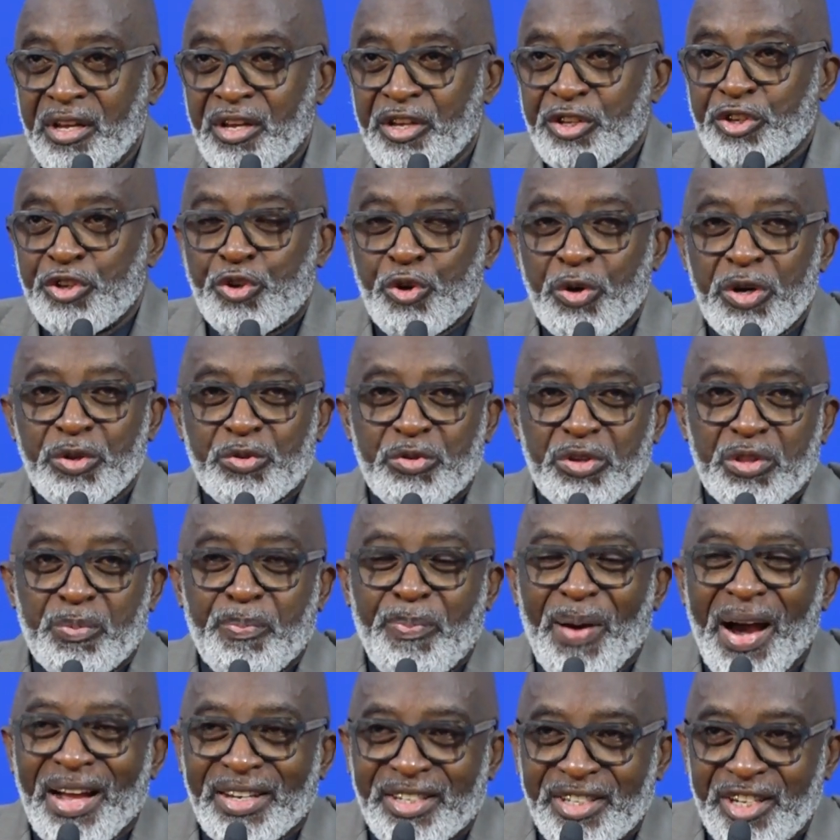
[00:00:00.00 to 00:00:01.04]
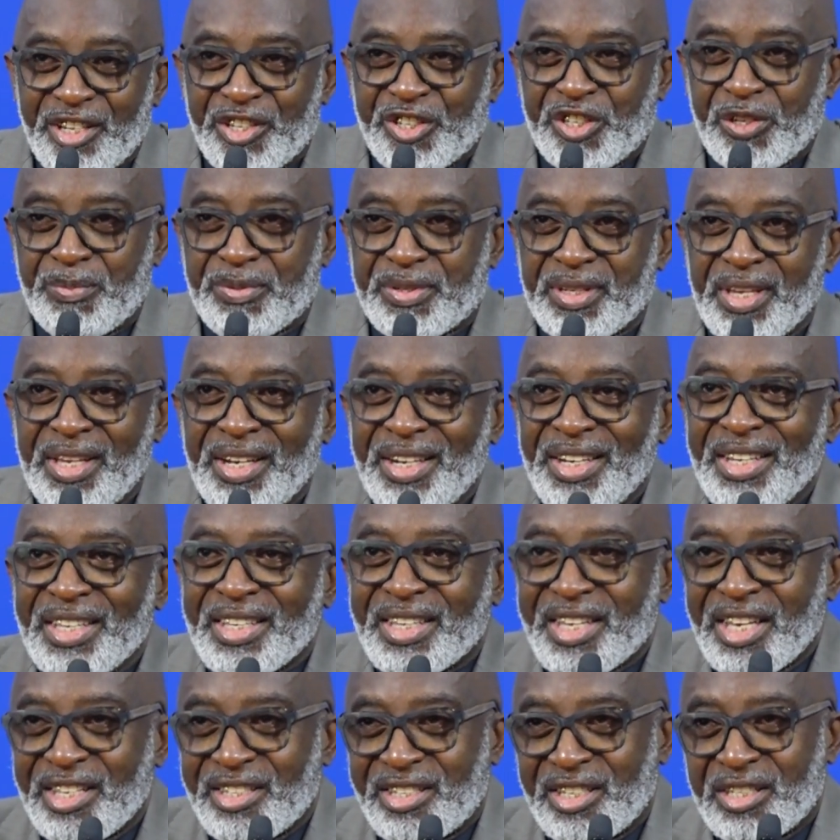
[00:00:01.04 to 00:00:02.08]
You do it with partnerships and
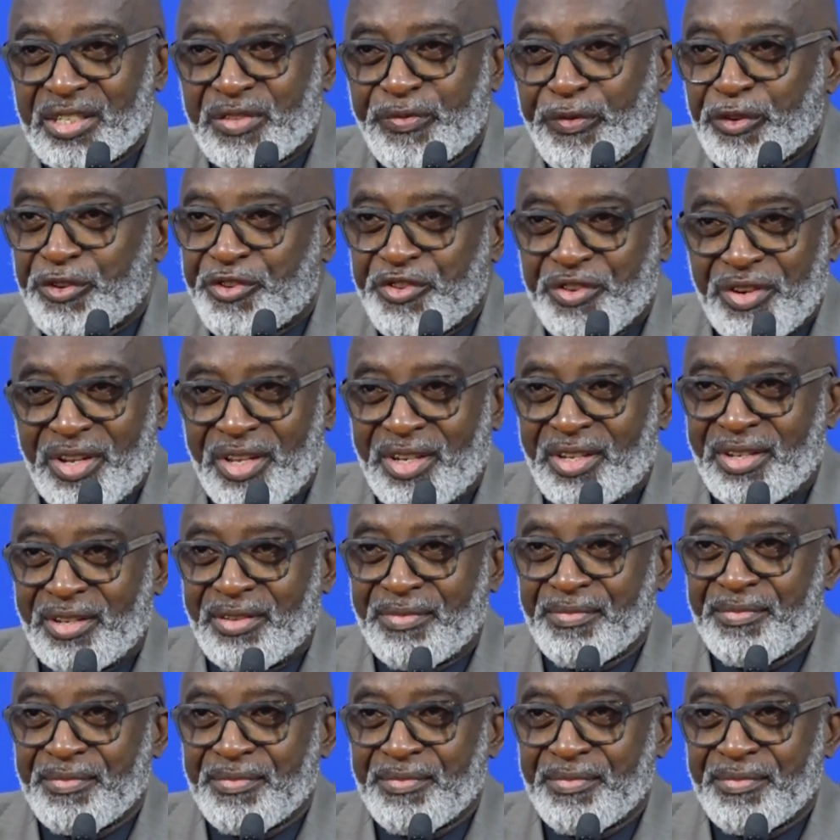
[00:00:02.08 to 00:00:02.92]
linkages for trade.